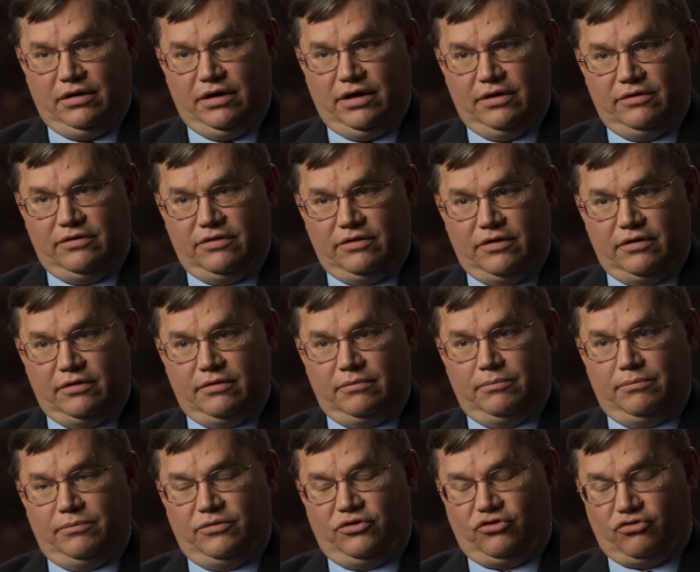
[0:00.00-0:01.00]
into the
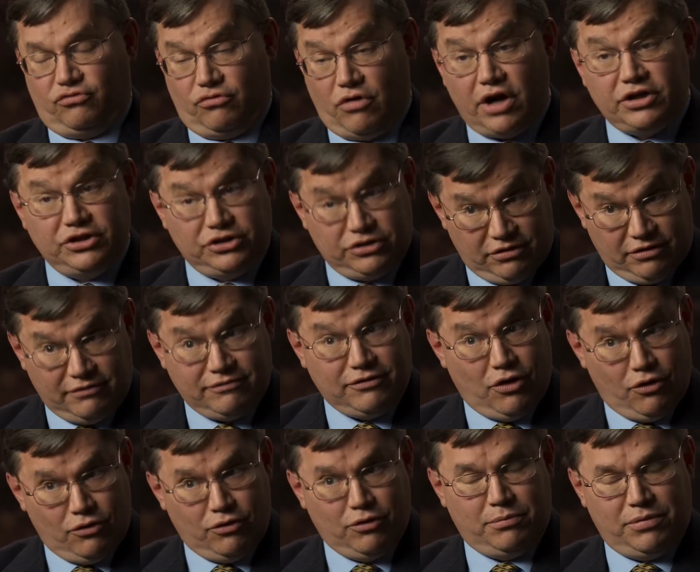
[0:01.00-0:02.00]
structure of
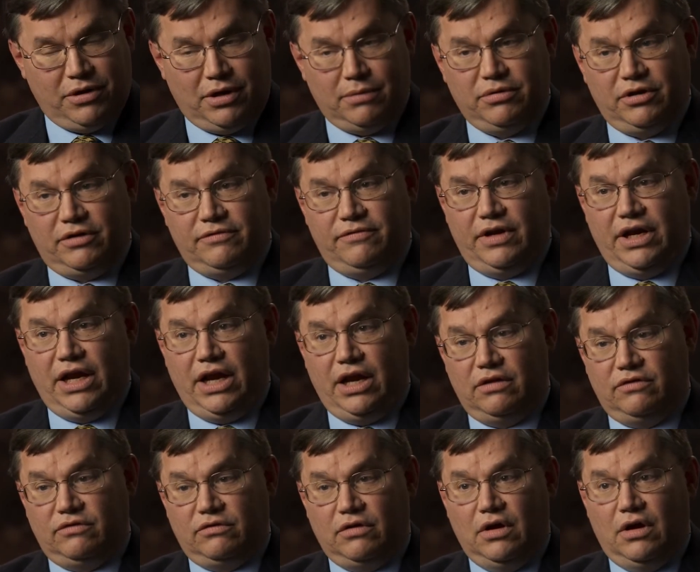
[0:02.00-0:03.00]
local public
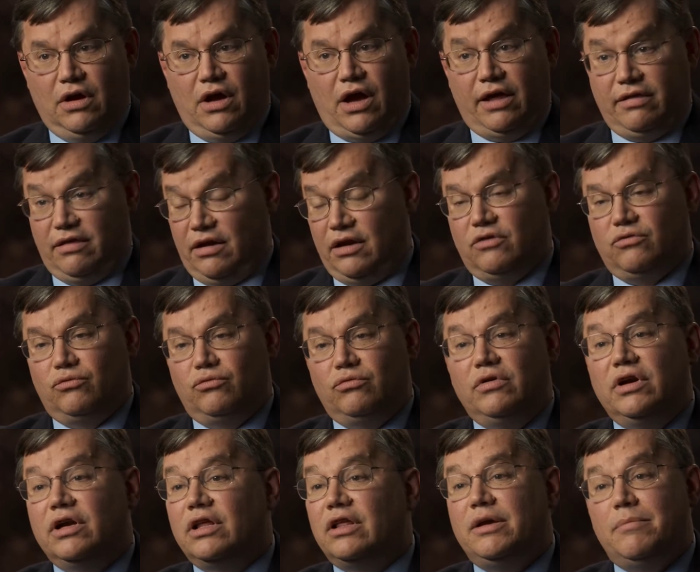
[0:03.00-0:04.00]
finance, I think,
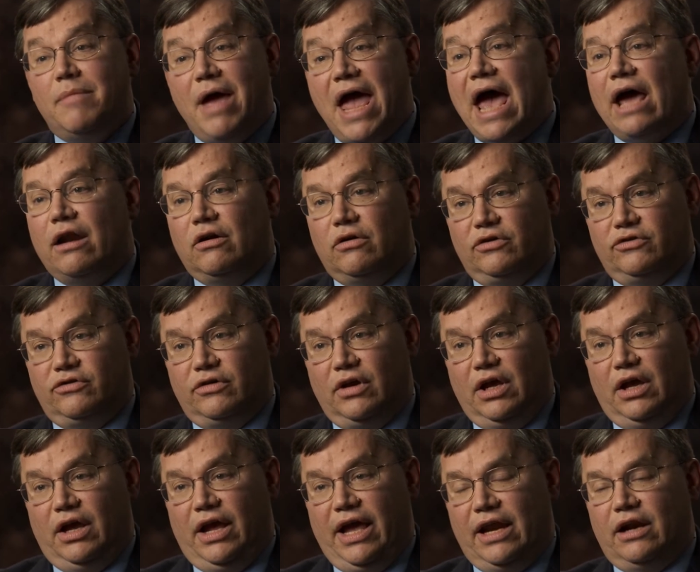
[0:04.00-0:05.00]
really matters.
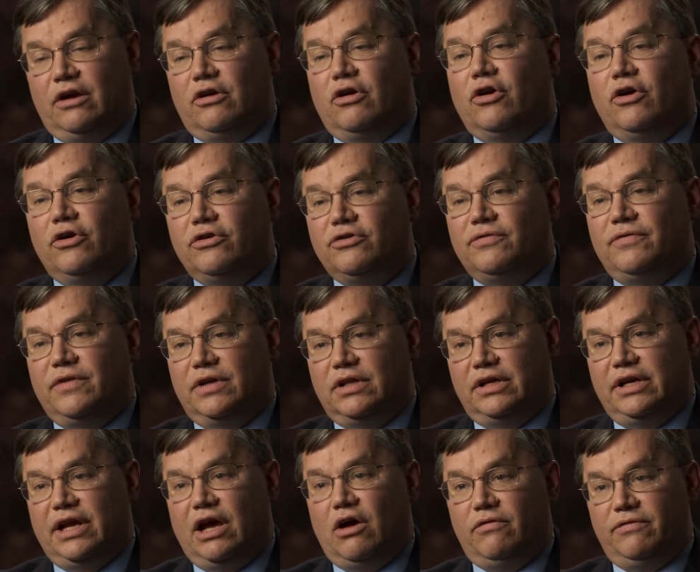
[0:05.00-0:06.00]
And it hurts
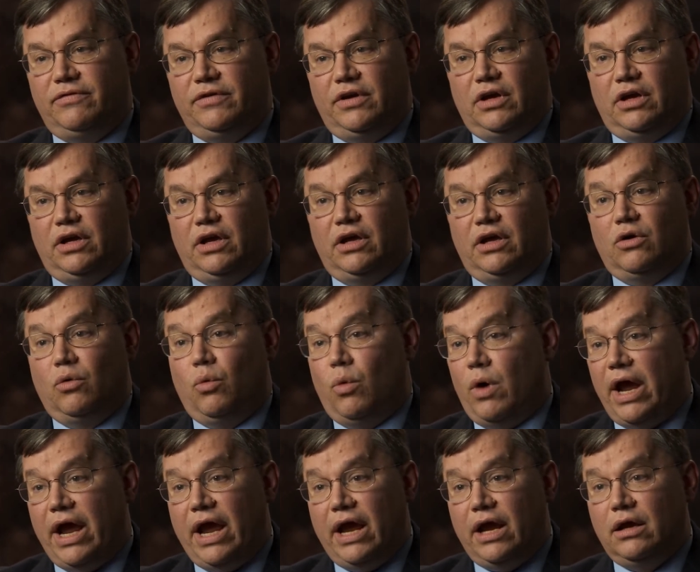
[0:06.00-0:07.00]
Philadelphia in a
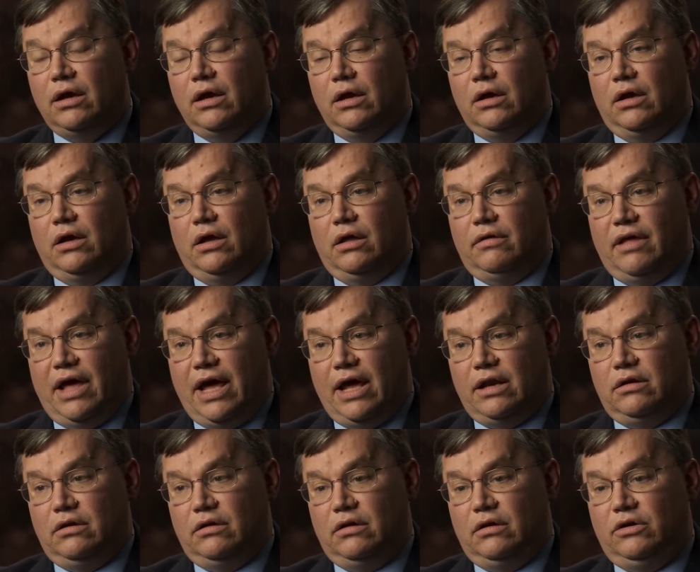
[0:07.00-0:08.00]
way
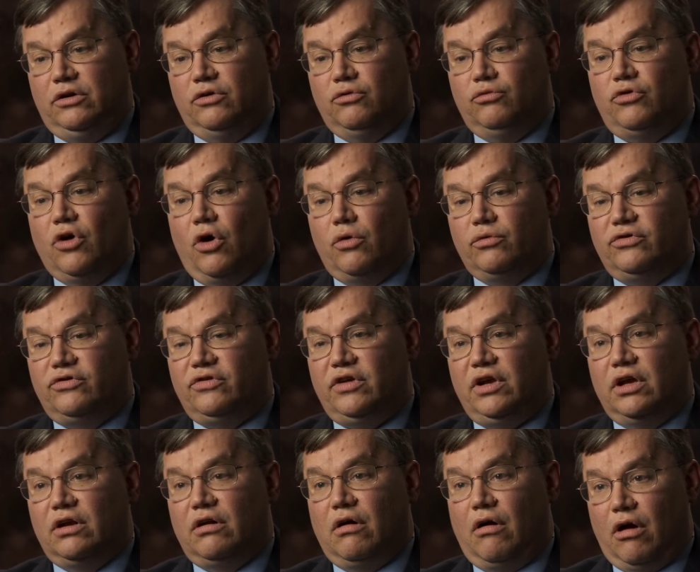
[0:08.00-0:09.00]
that you don't
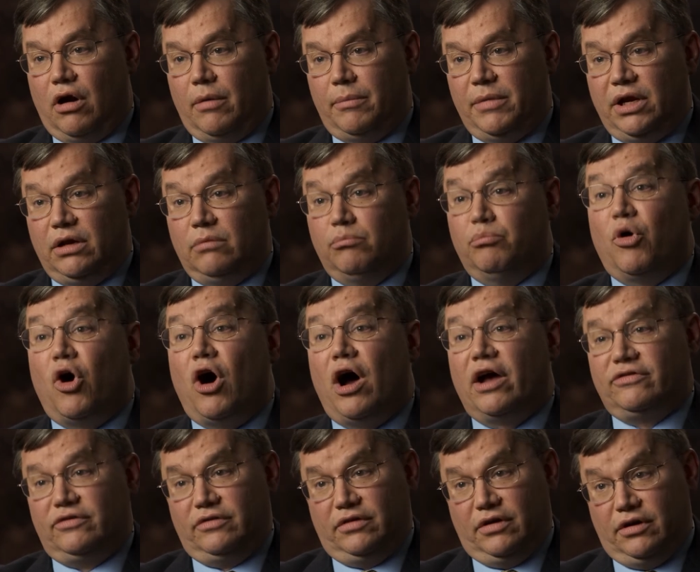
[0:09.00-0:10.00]
see it harming
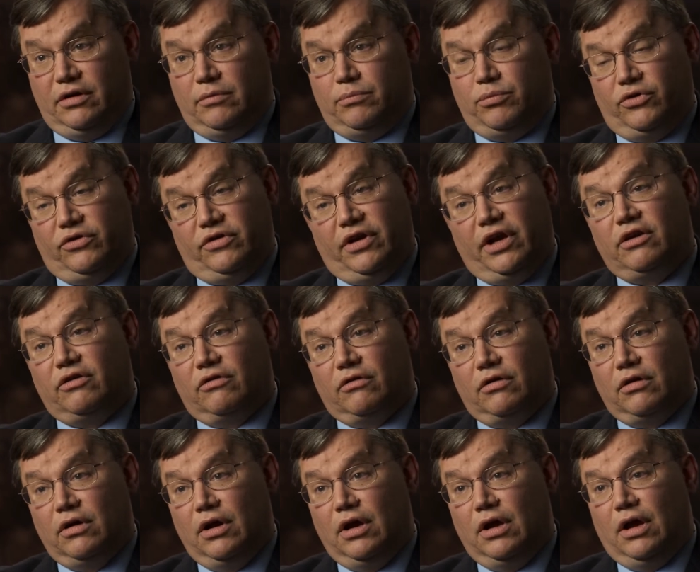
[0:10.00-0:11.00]
Boston in
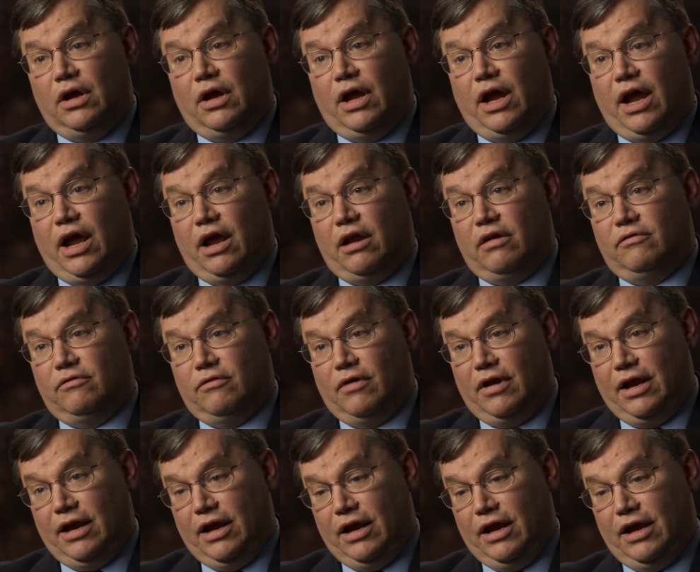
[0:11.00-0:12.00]
particular. And
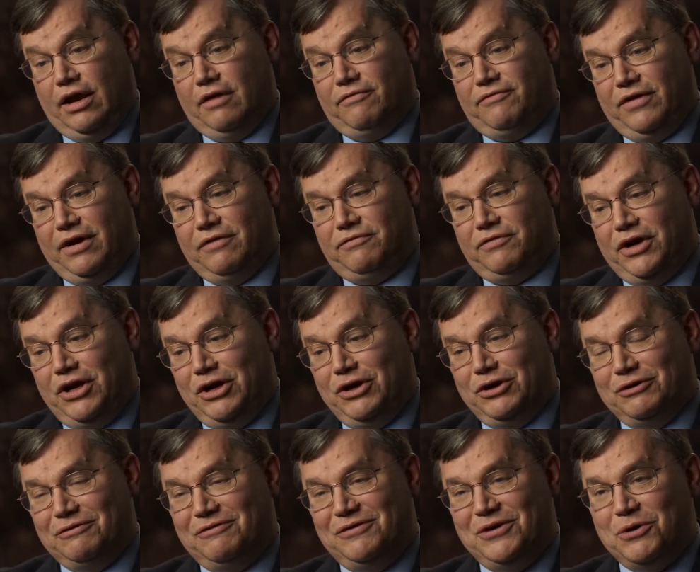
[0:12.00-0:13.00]
if any of
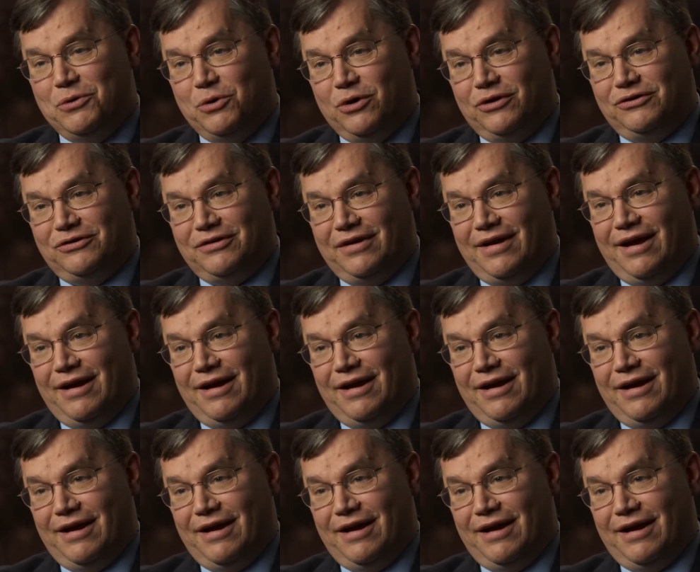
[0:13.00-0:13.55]
your viewers